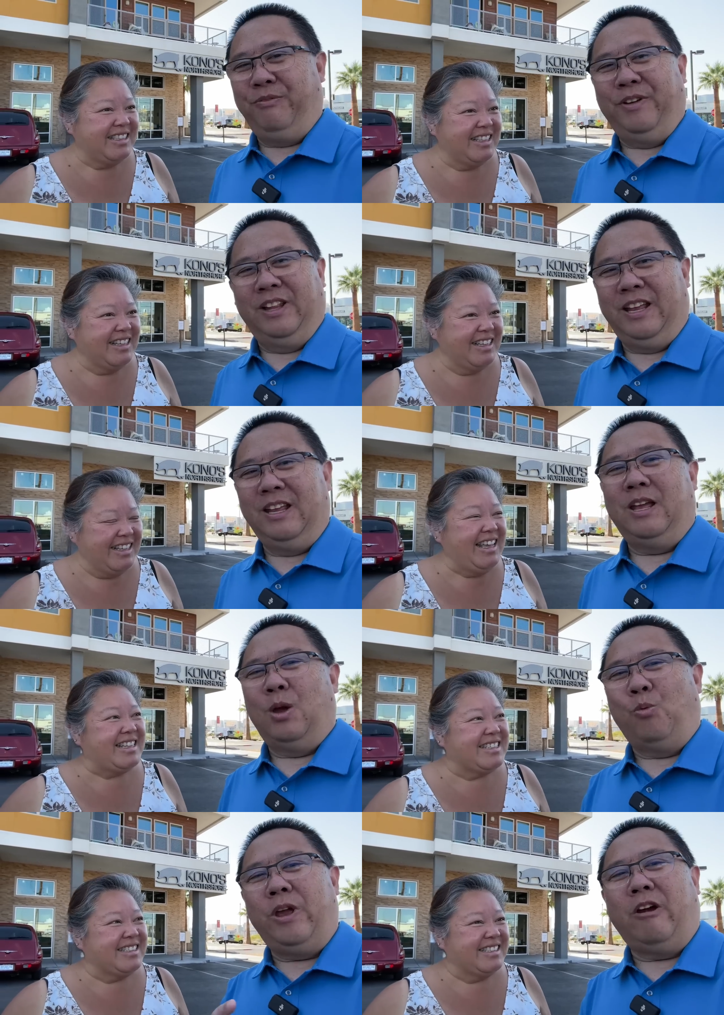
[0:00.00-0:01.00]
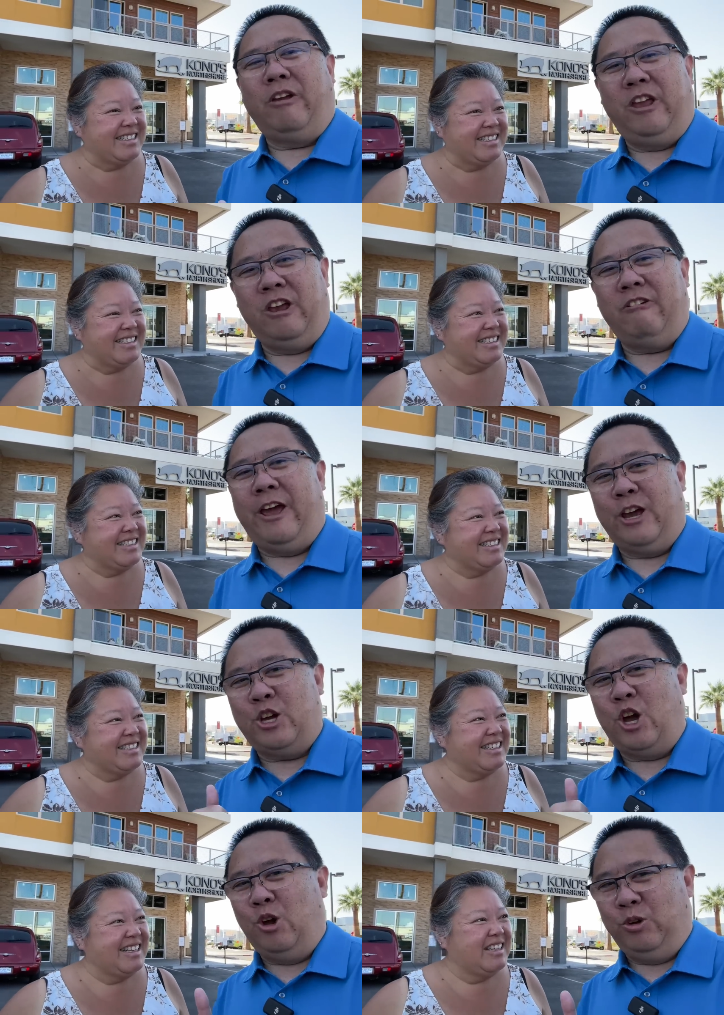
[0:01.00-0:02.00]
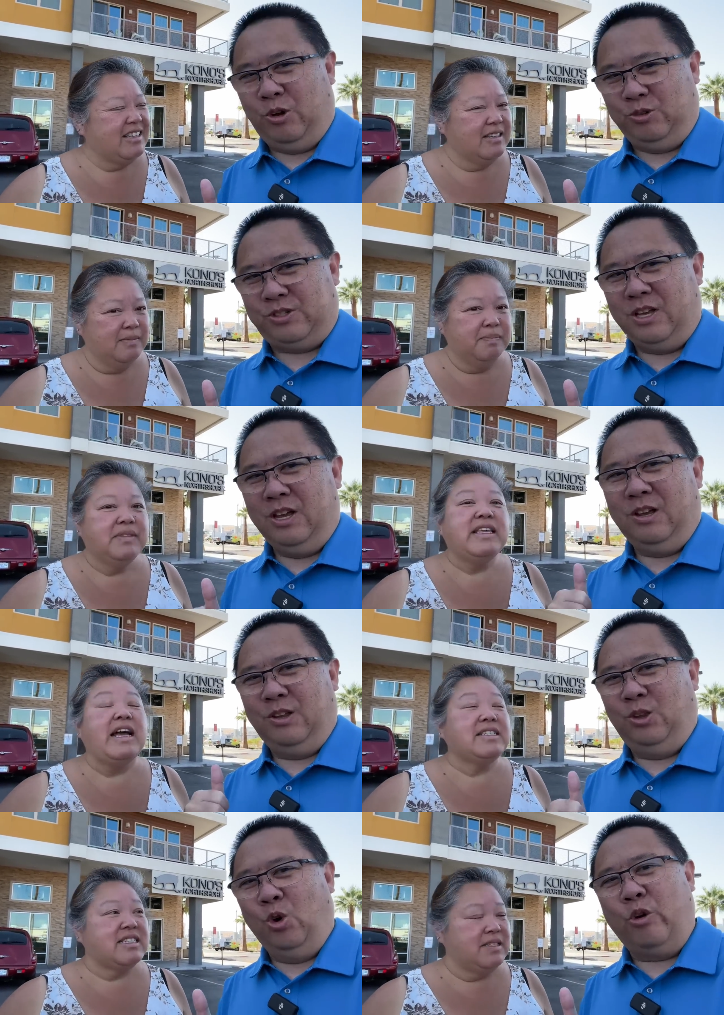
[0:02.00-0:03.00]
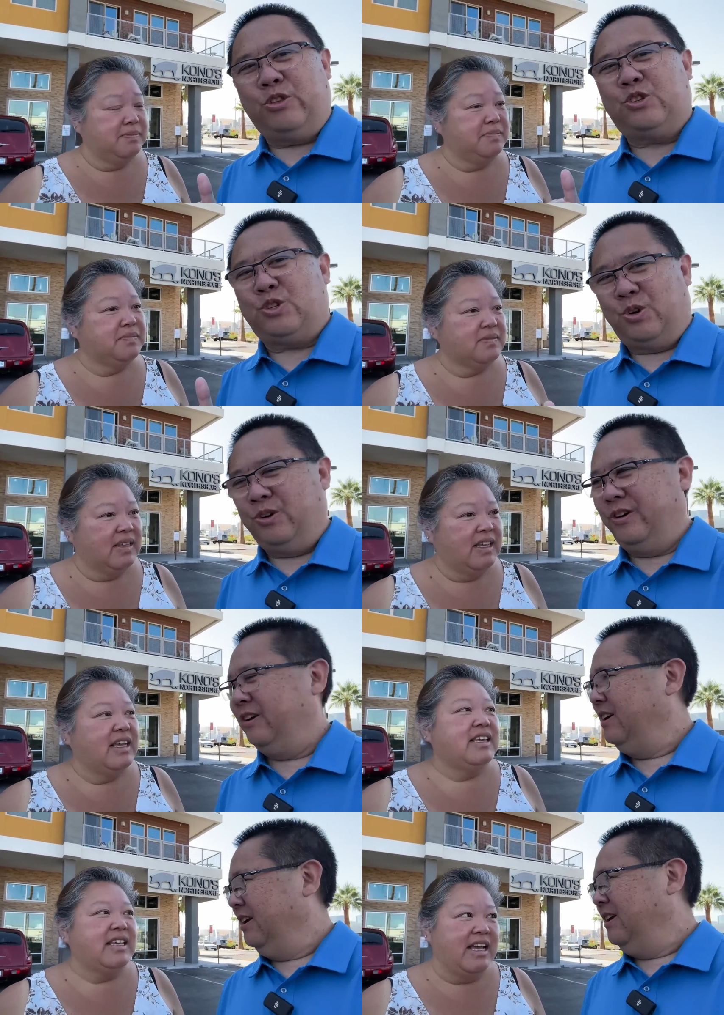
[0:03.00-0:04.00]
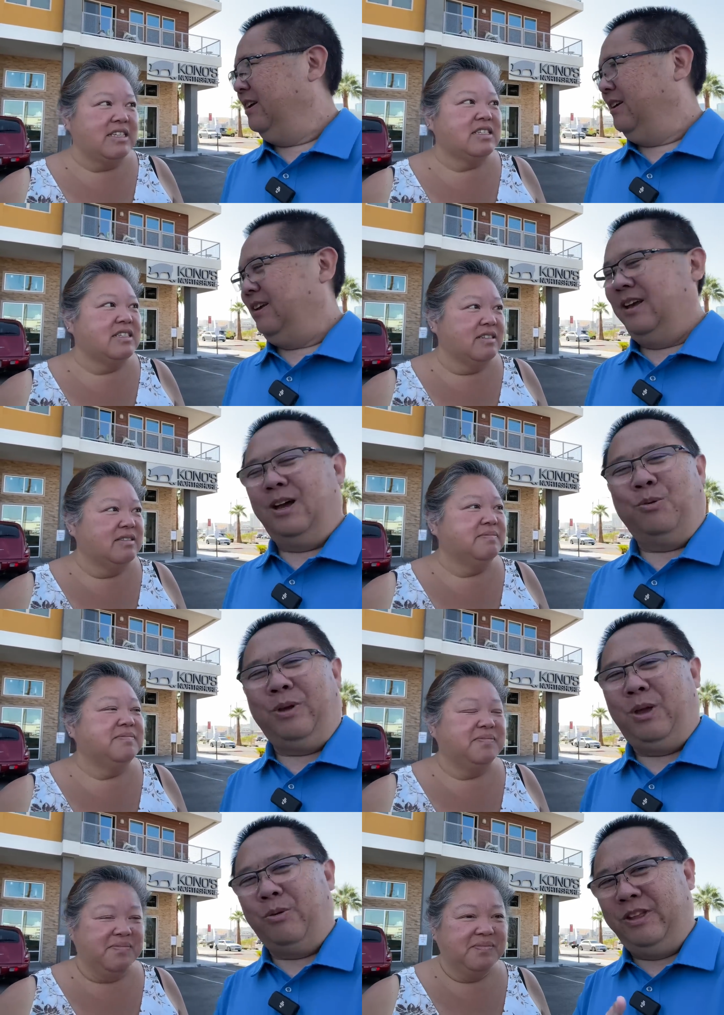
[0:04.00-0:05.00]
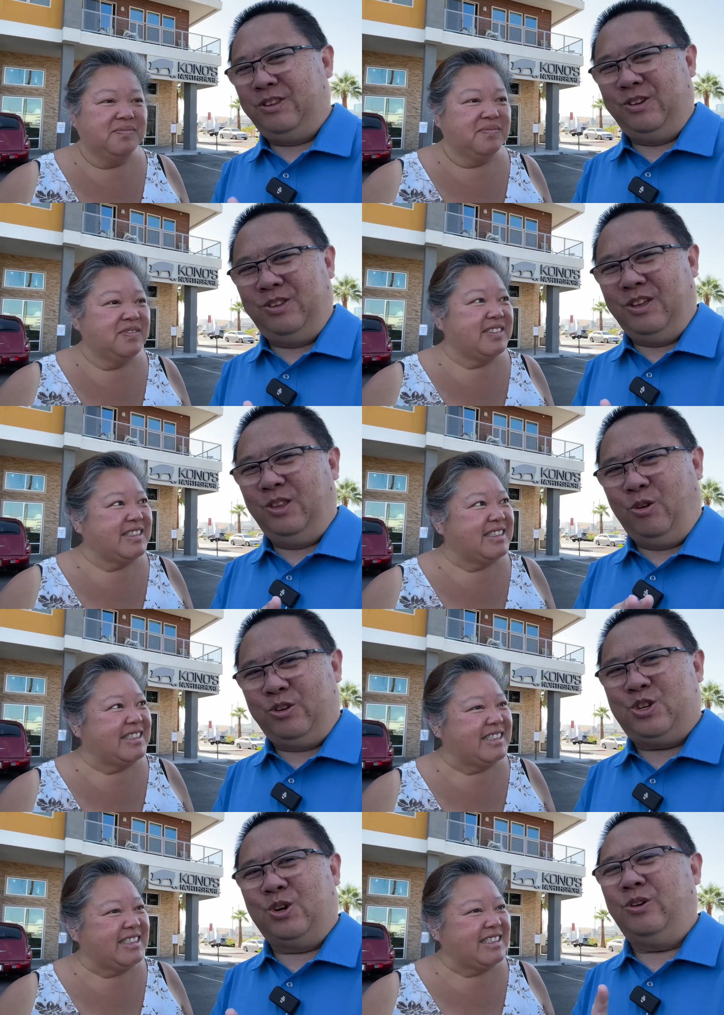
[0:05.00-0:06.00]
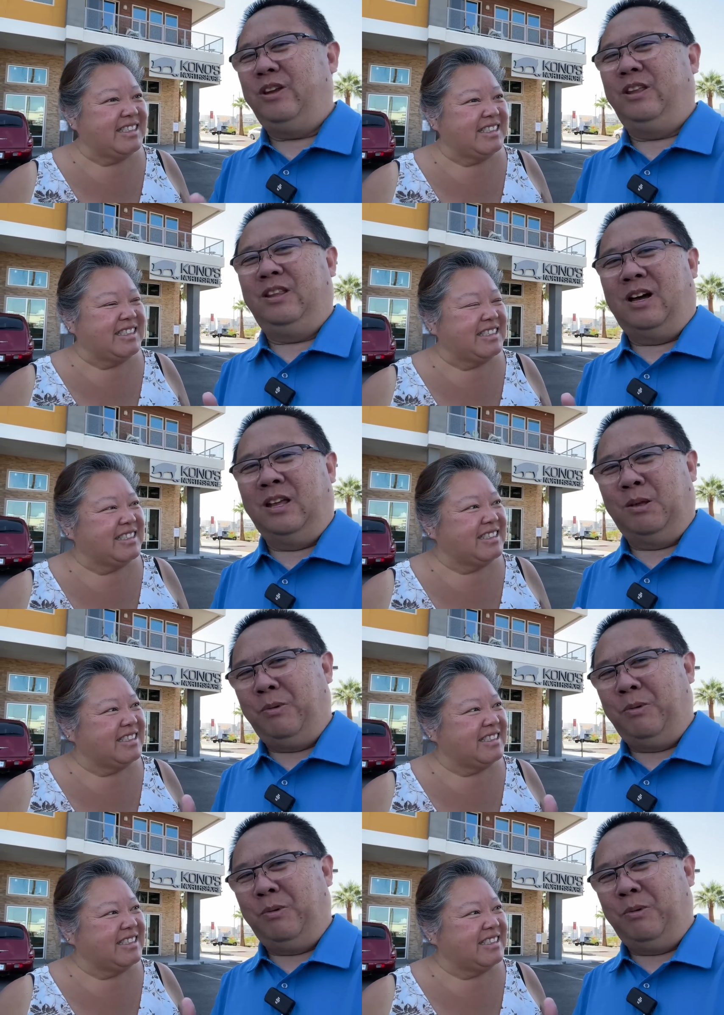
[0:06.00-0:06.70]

Speaker 1: filling. Yes, and we are here at Konos. Yes, North Shore. Yes, uh, we went to the North Shore in on the